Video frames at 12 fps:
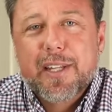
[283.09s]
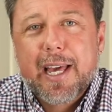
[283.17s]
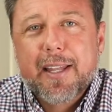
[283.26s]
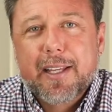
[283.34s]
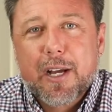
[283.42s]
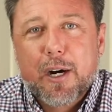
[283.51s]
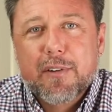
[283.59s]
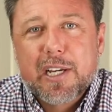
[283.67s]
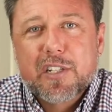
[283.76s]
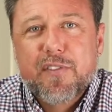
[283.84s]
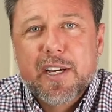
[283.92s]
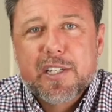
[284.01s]
Now, the Gold
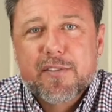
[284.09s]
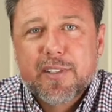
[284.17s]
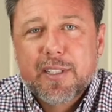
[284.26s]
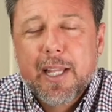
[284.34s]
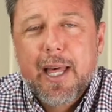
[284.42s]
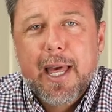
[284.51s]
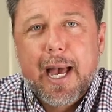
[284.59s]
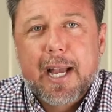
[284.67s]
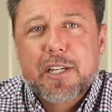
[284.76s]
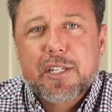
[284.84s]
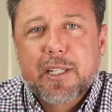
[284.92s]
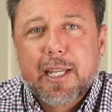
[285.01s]
Rush Festival
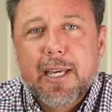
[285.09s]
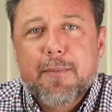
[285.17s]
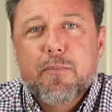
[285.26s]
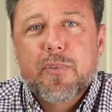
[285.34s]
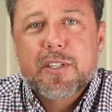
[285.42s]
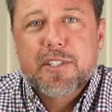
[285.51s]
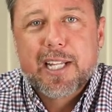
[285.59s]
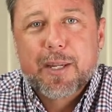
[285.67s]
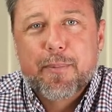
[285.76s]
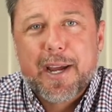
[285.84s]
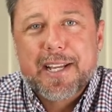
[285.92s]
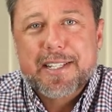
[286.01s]
actually
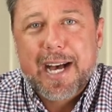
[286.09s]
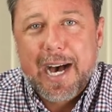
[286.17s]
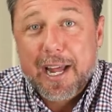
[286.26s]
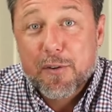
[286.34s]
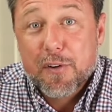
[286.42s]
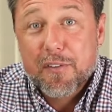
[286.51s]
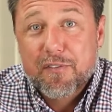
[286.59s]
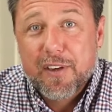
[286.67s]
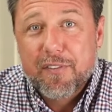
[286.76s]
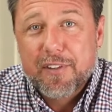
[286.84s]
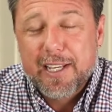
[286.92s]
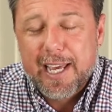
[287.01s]
celebrates
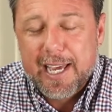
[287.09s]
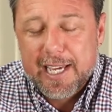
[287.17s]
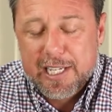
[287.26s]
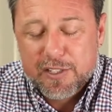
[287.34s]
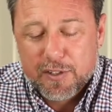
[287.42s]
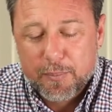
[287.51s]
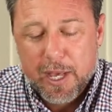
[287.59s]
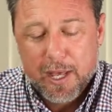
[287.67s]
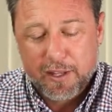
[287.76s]
150 years from